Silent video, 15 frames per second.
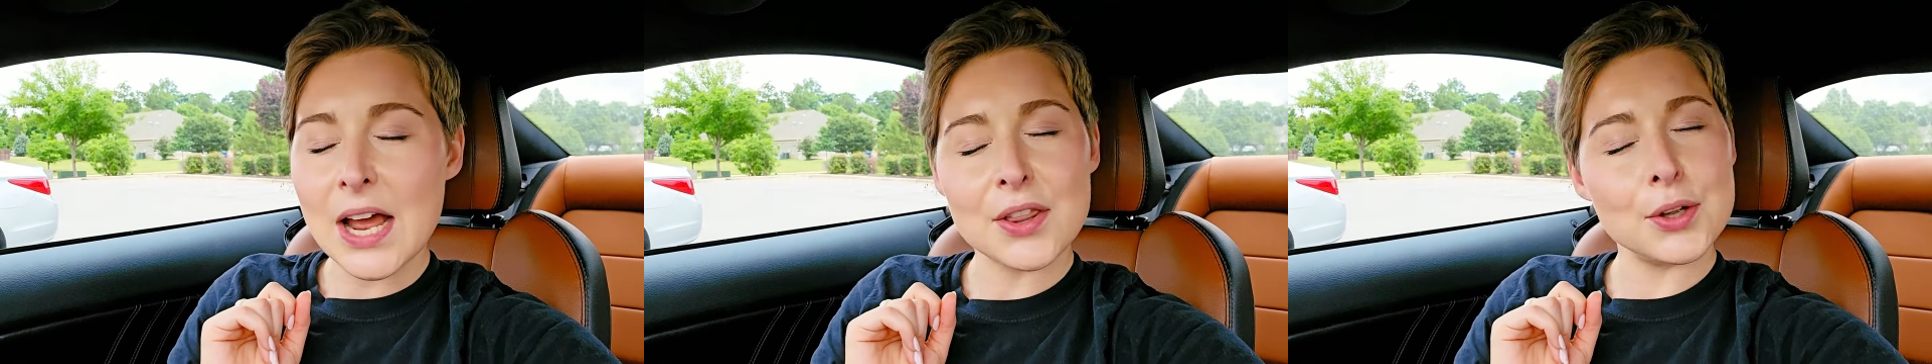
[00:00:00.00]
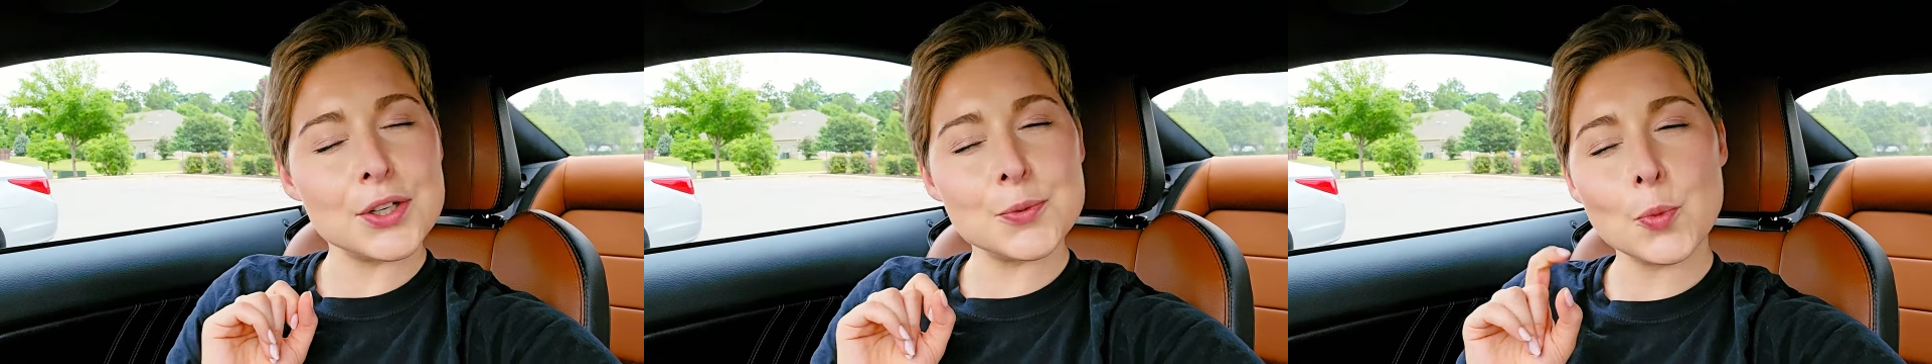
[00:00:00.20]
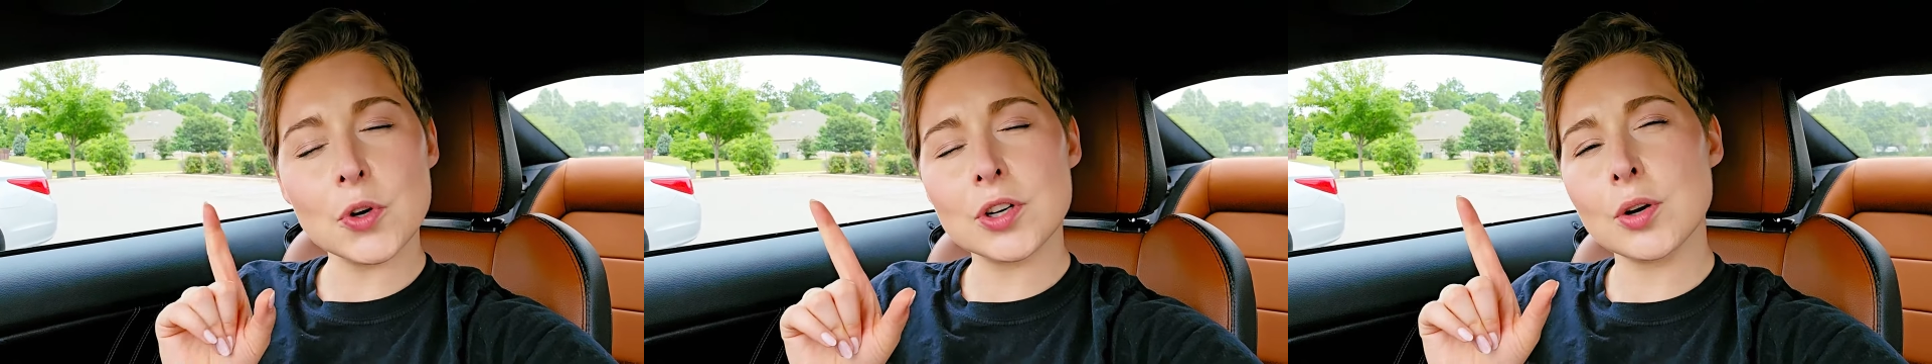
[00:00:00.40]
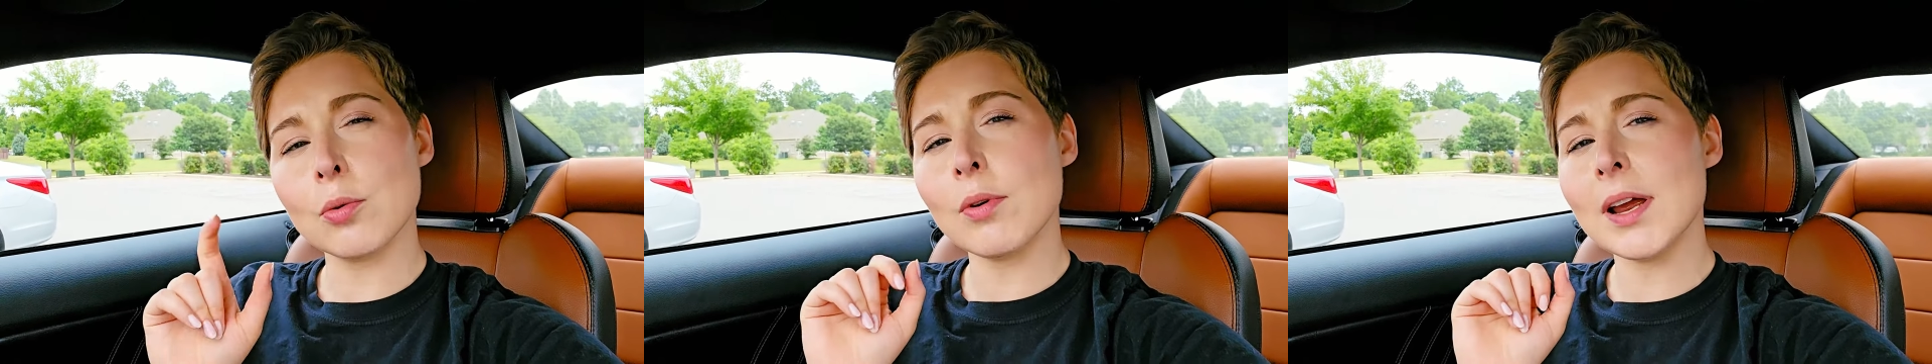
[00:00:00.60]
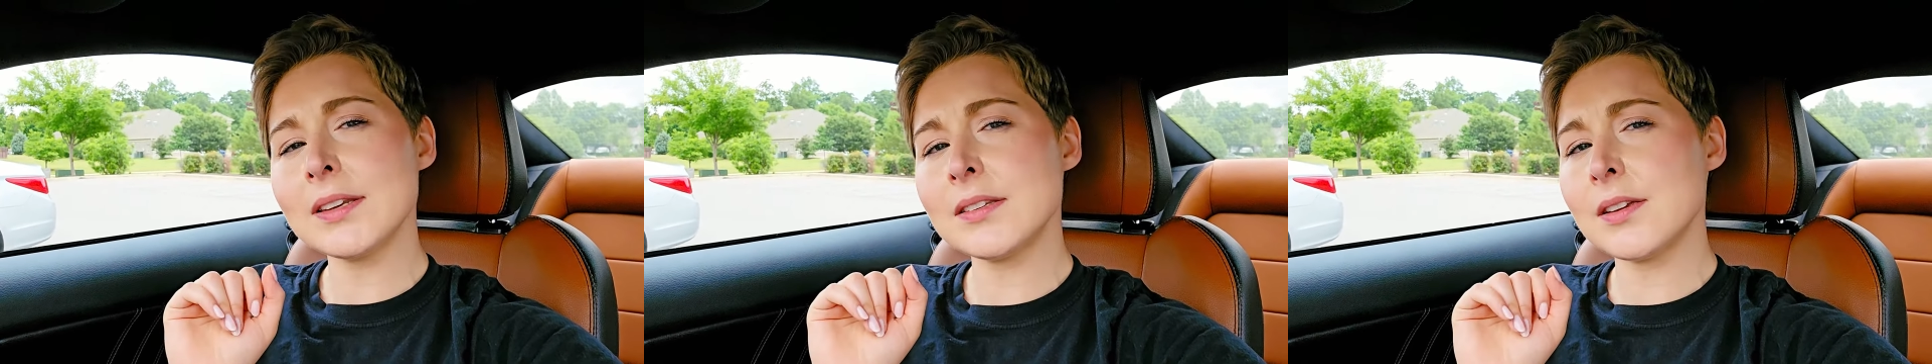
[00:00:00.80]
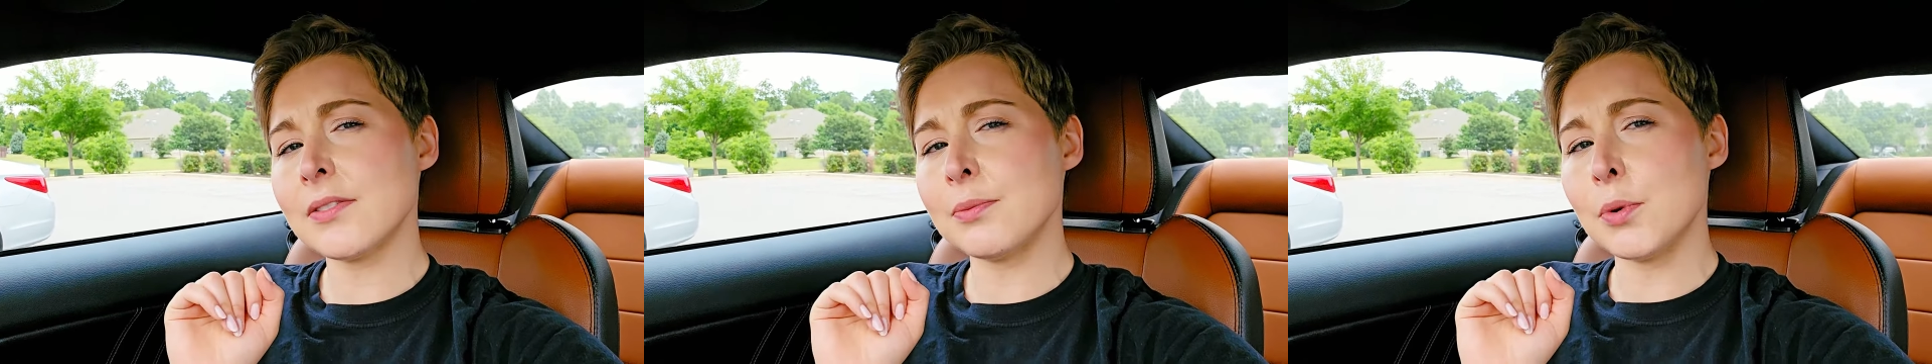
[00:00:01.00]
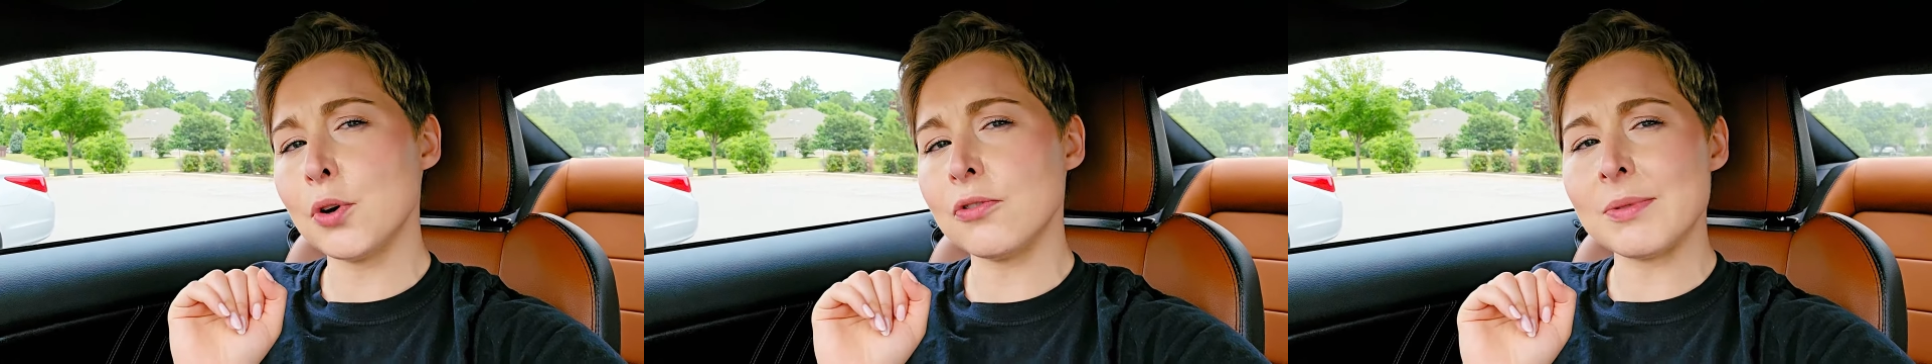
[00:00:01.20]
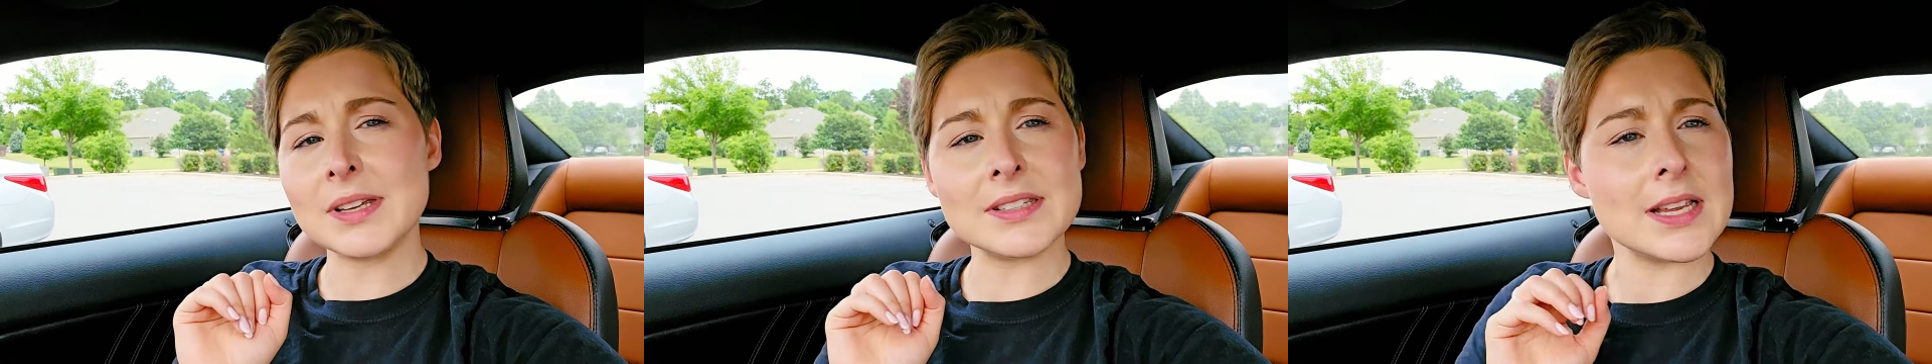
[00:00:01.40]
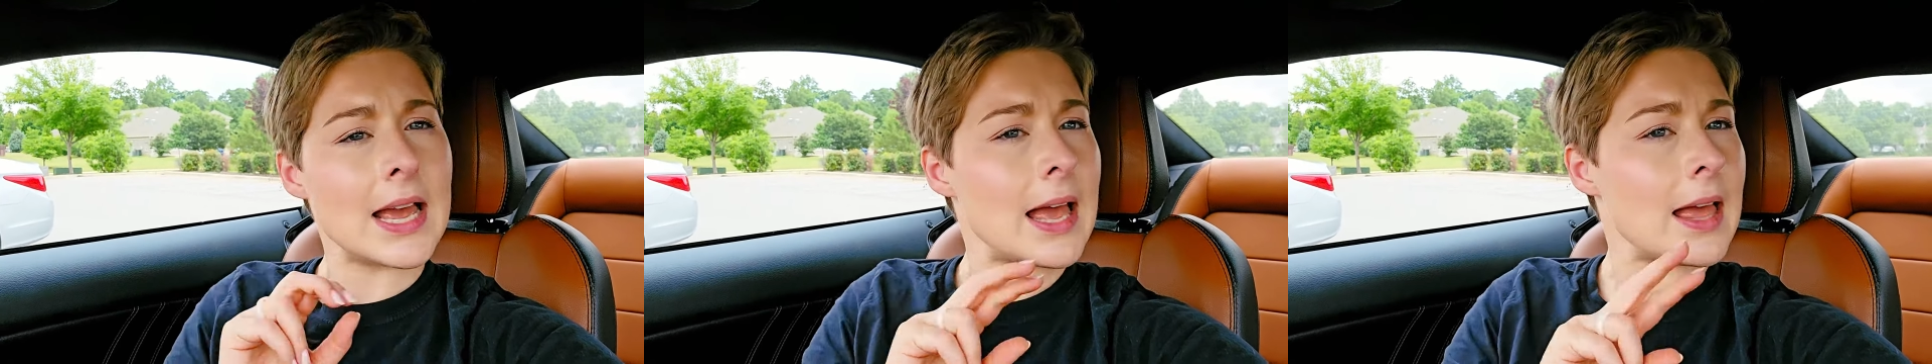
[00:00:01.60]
there's more corrective movement